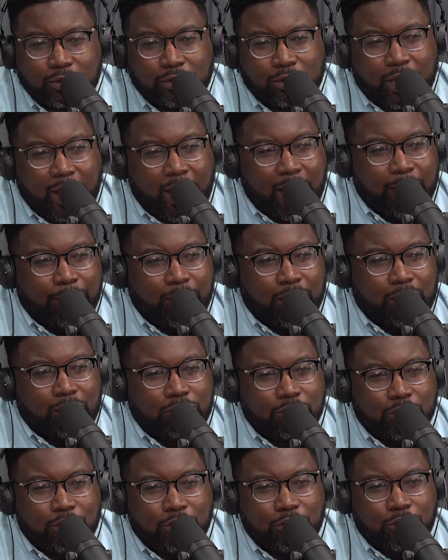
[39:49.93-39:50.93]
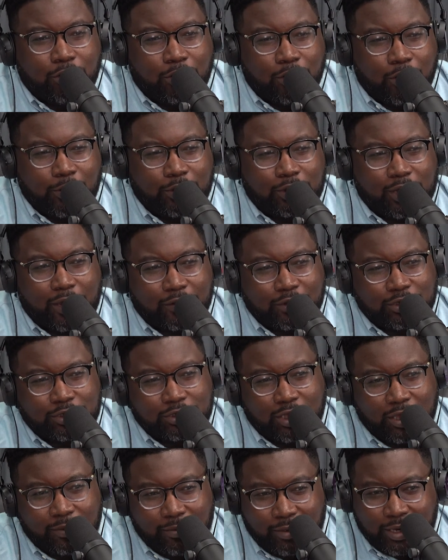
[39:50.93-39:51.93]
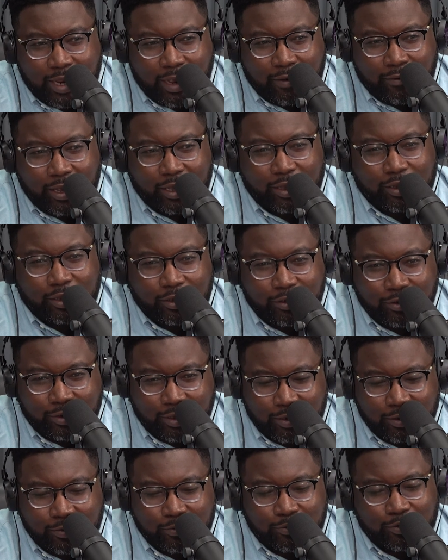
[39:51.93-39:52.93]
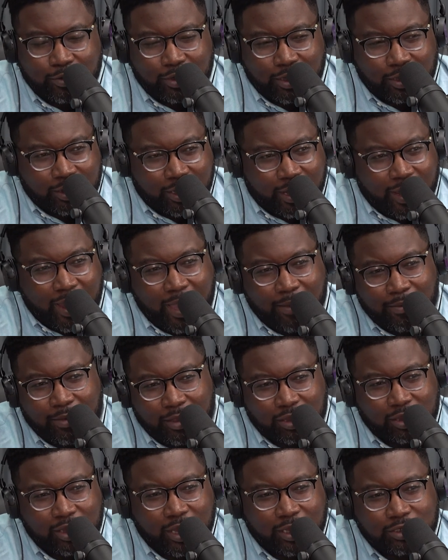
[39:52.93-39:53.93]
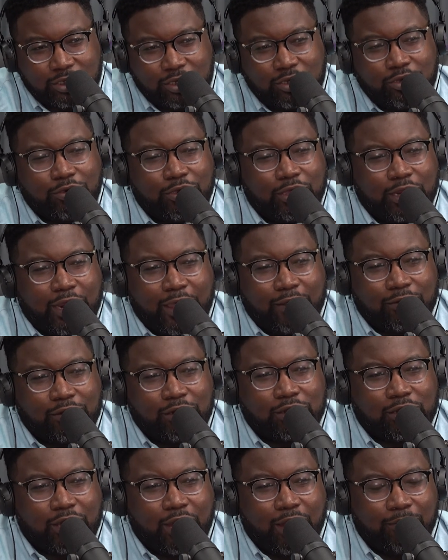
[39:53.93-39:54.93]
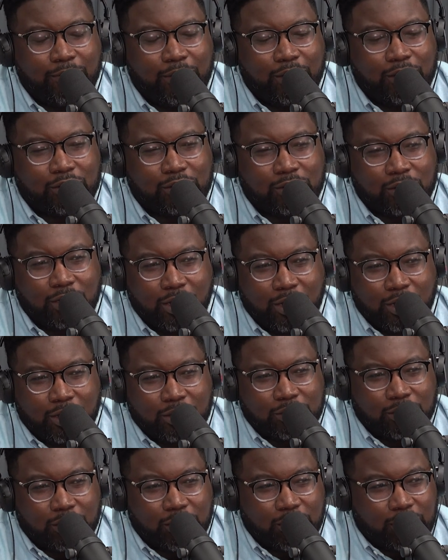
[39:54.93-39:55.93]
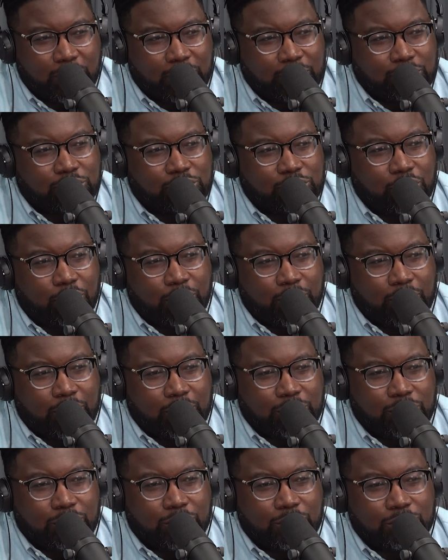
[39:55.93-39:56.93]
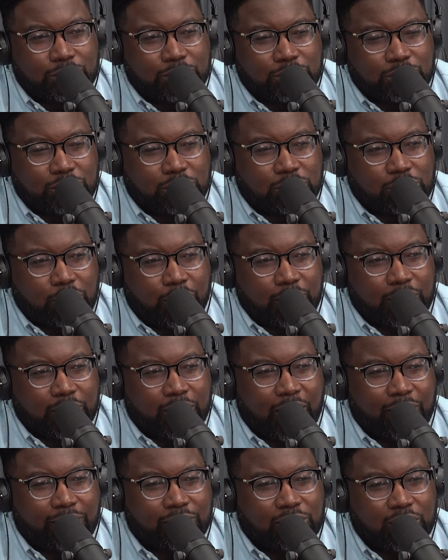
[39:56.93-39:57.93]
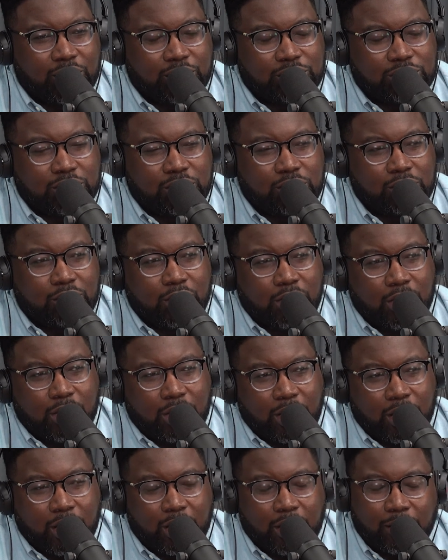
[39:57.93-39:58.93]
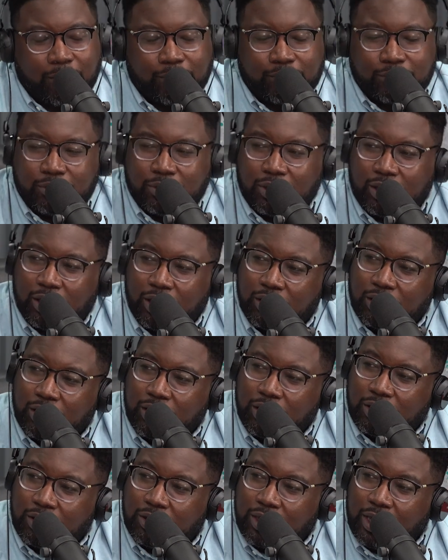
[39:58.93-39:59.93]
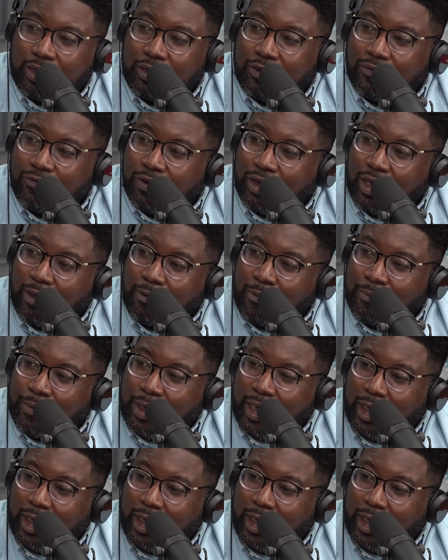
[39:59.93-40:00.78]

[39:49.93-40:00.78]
comment. You know, you don't always have to just hit me directly. There's a comment section. You can have these comments and start the conversation. Lindsey, thank you for coming back.